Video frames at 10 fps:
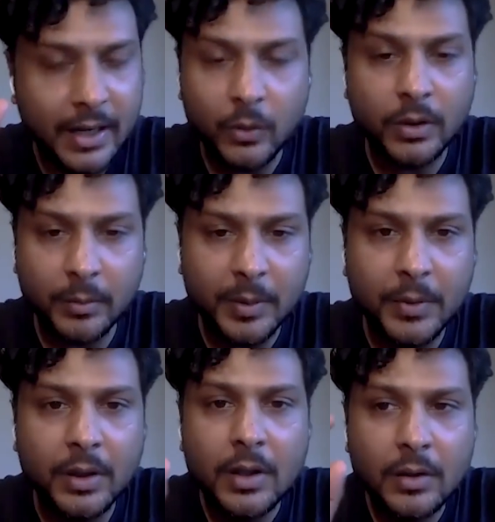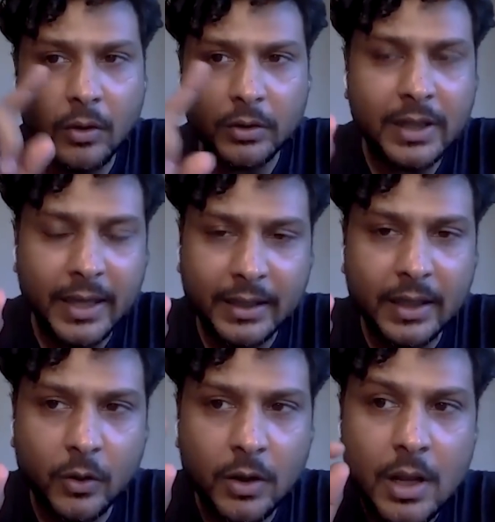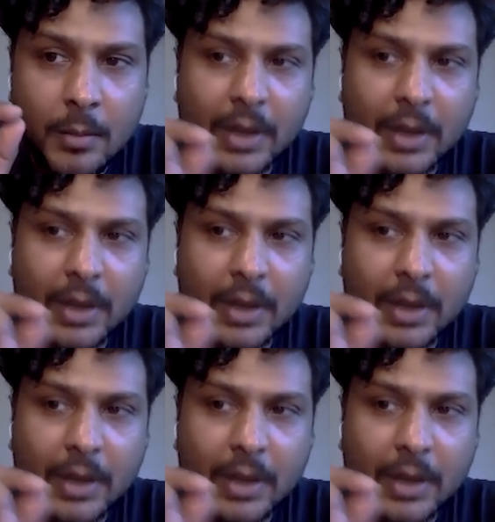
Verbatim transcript: we did. I don't remember mm-hmm. on the recce at all.